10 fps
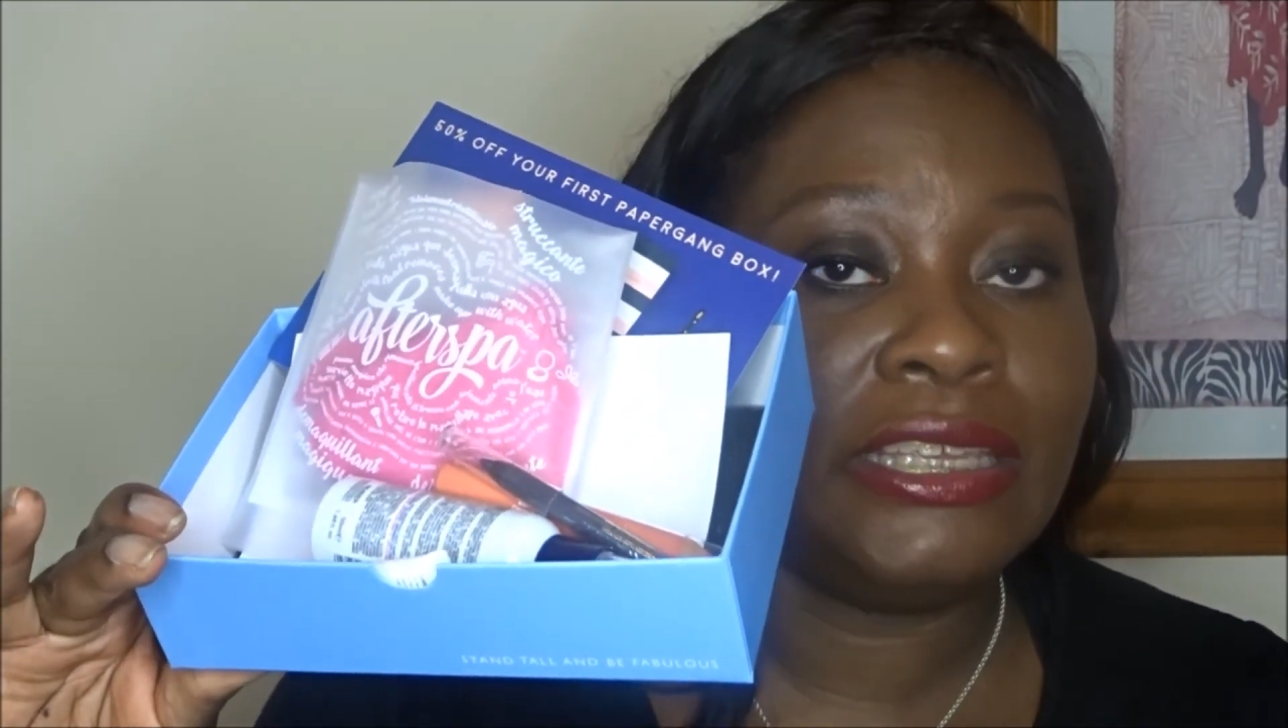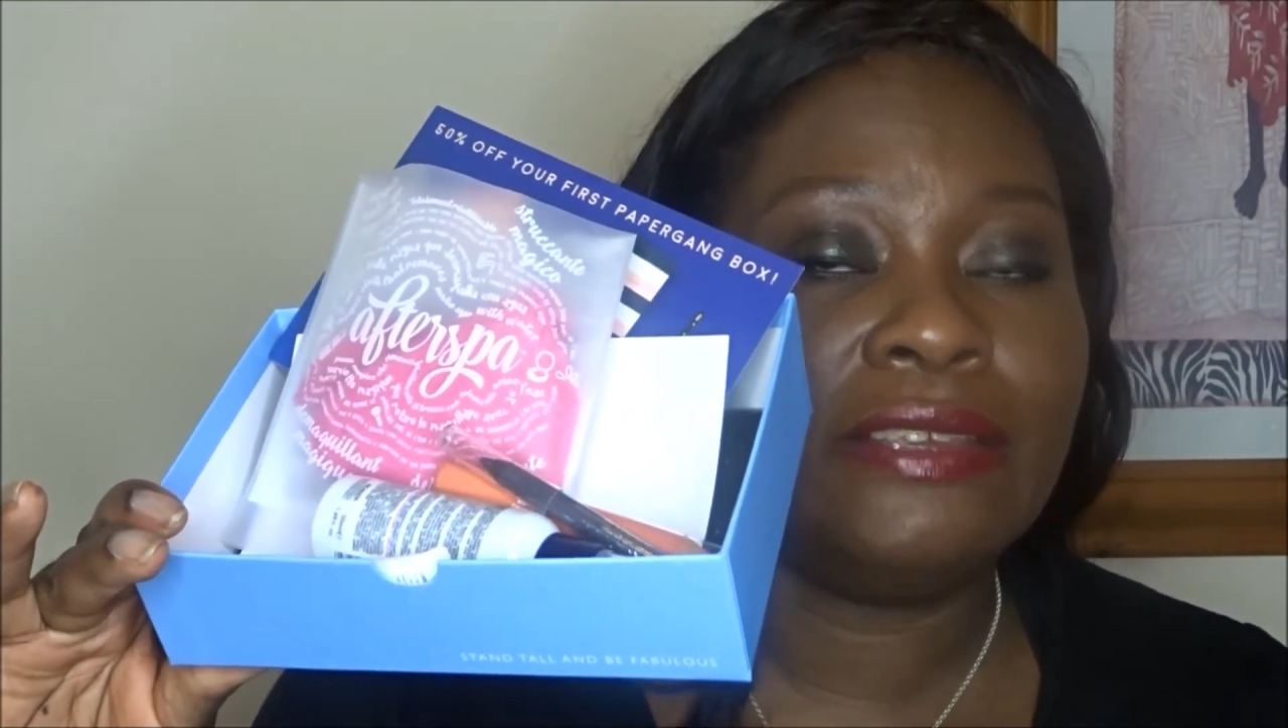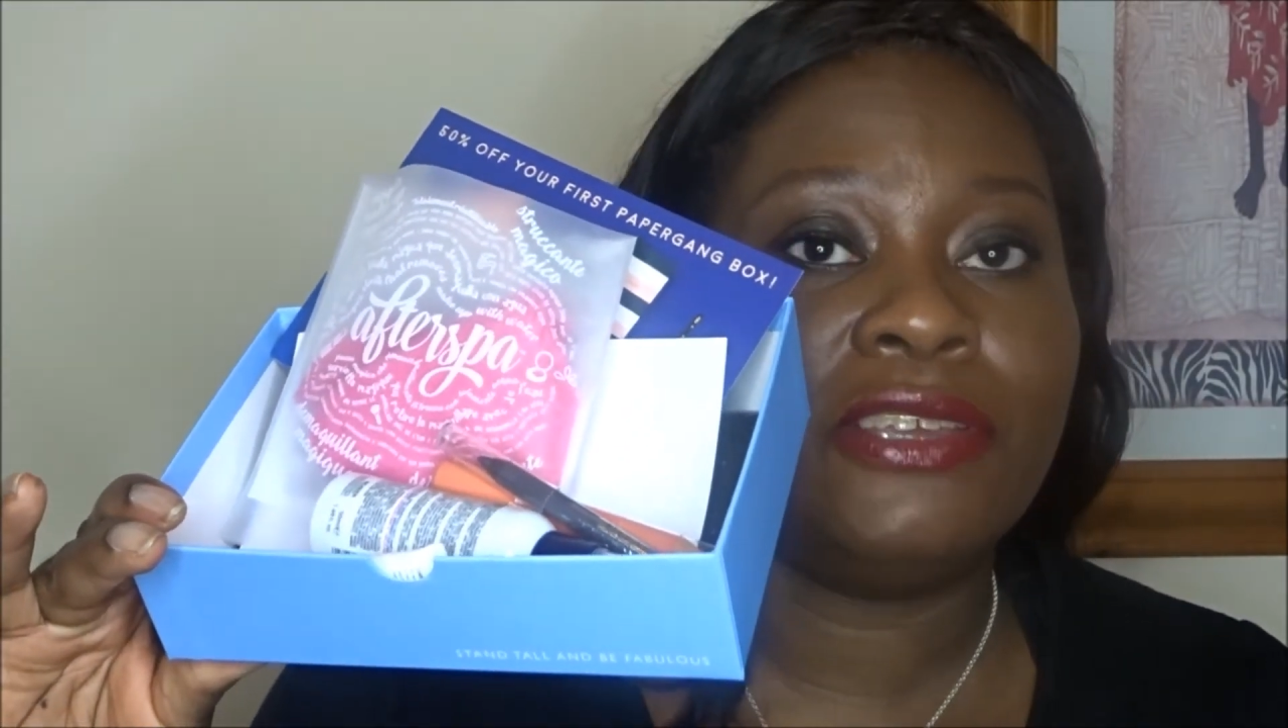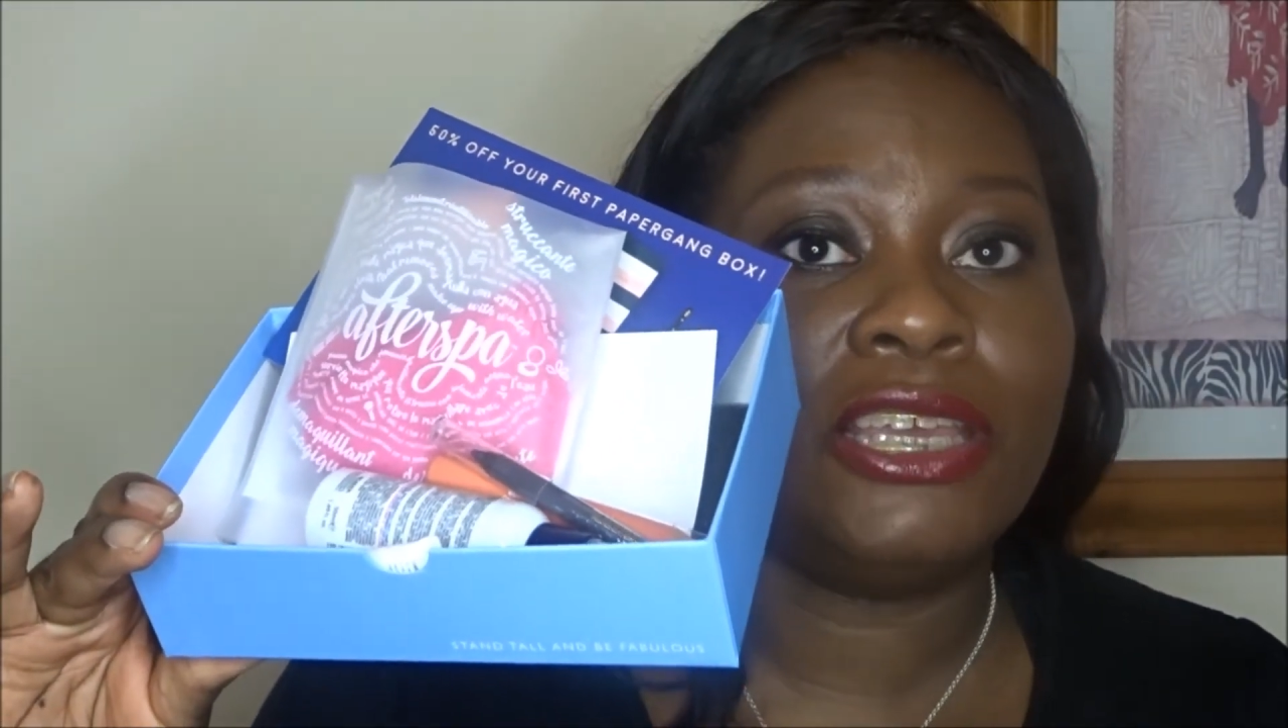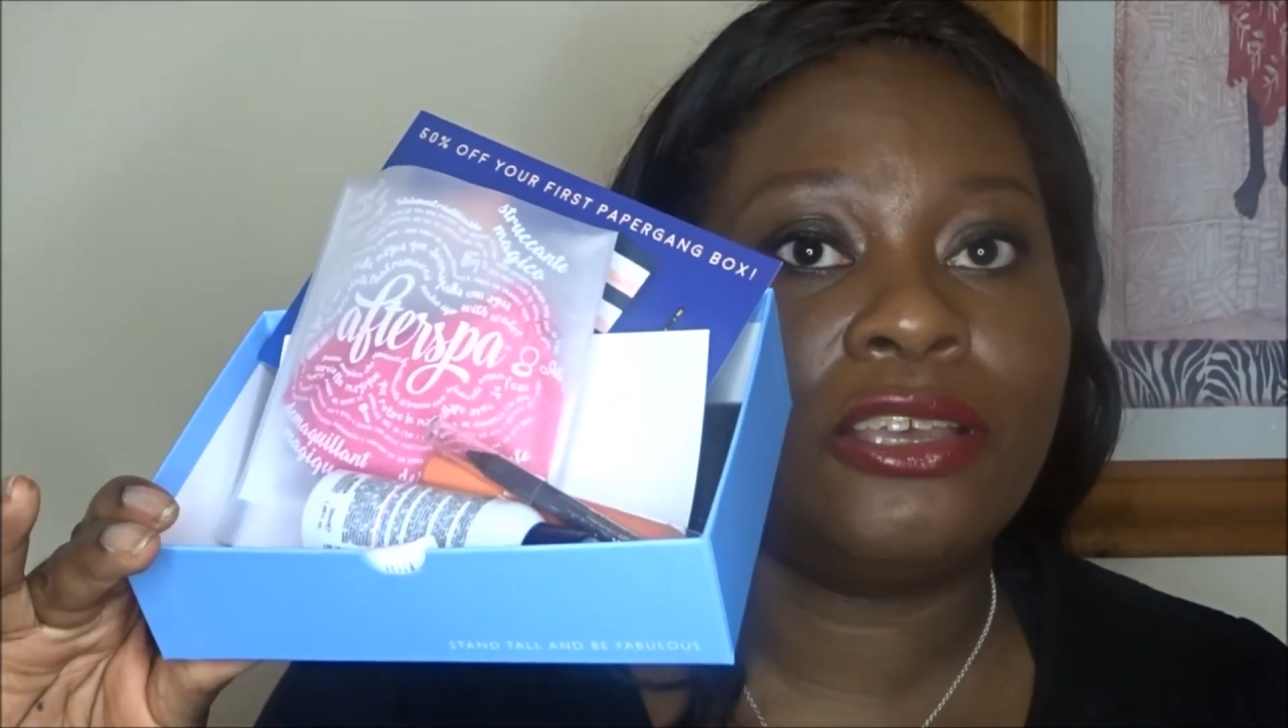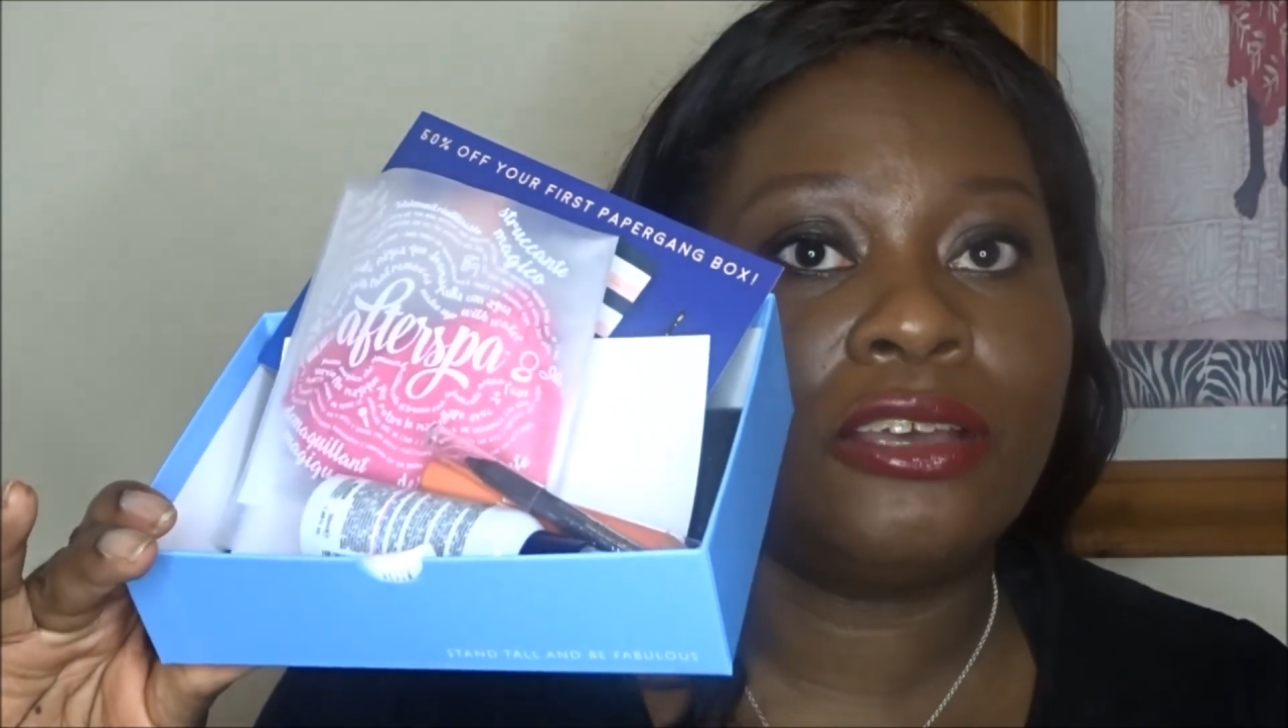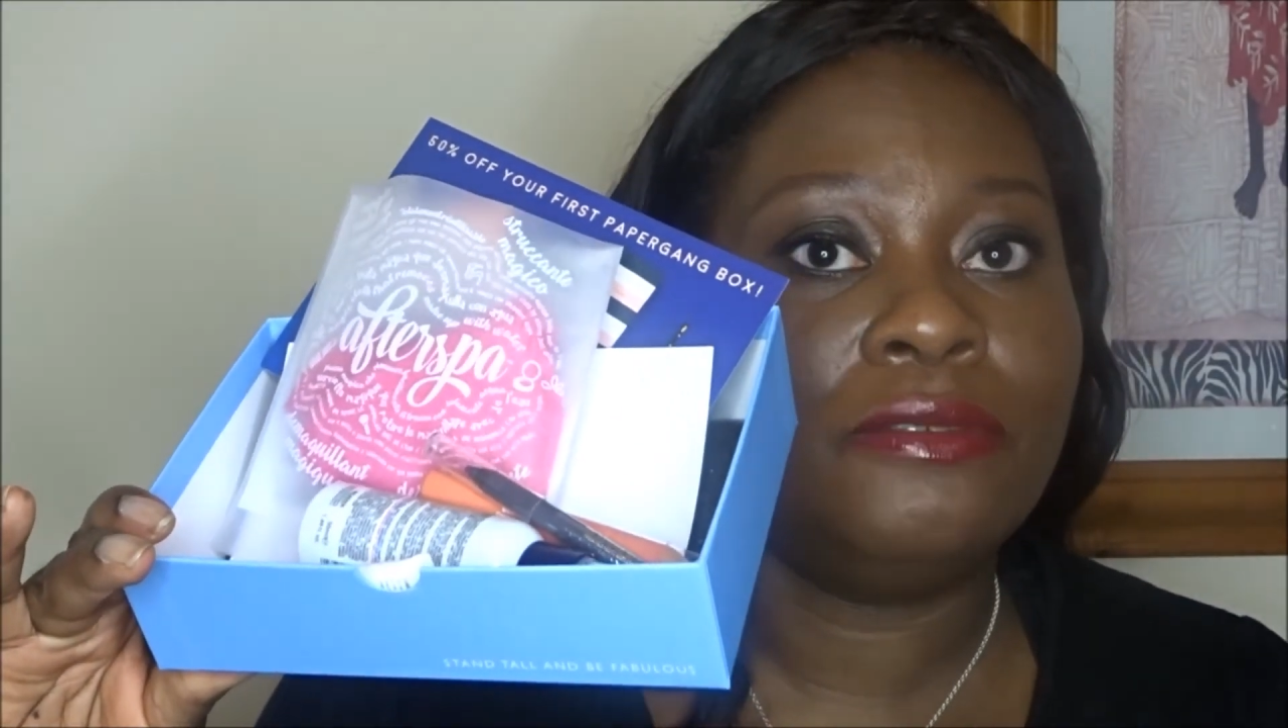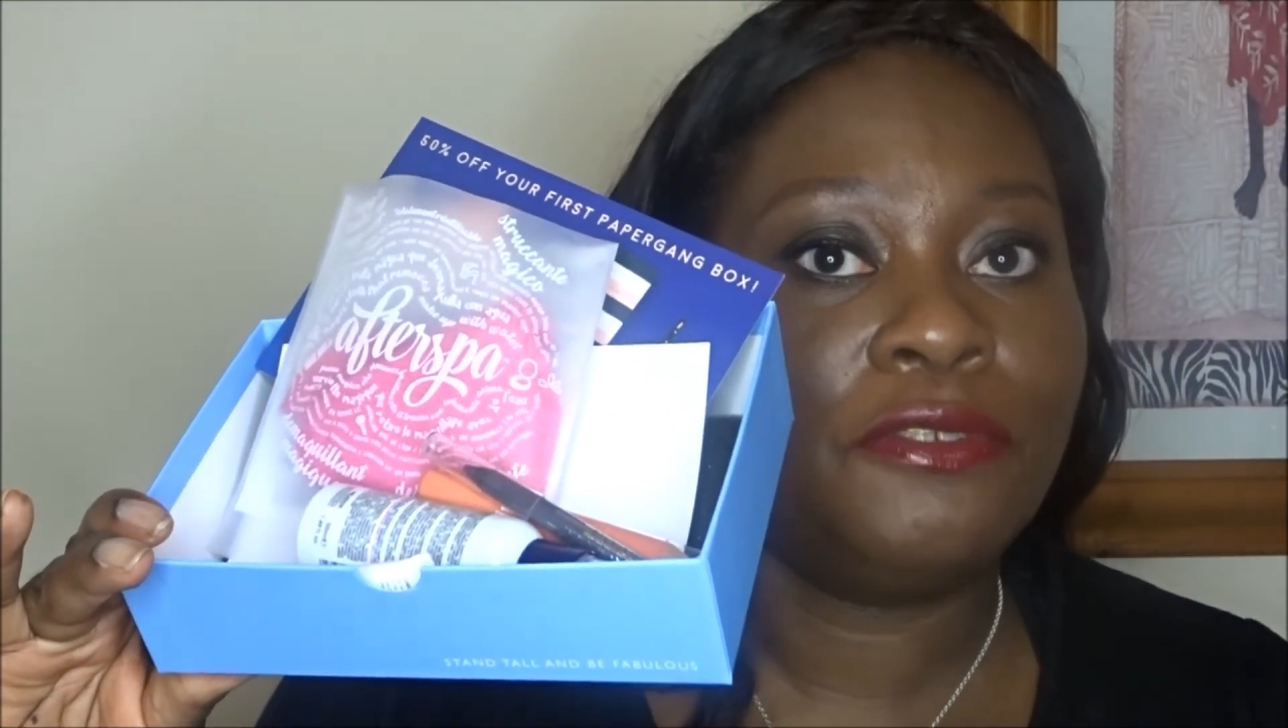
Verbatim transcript: give it a go,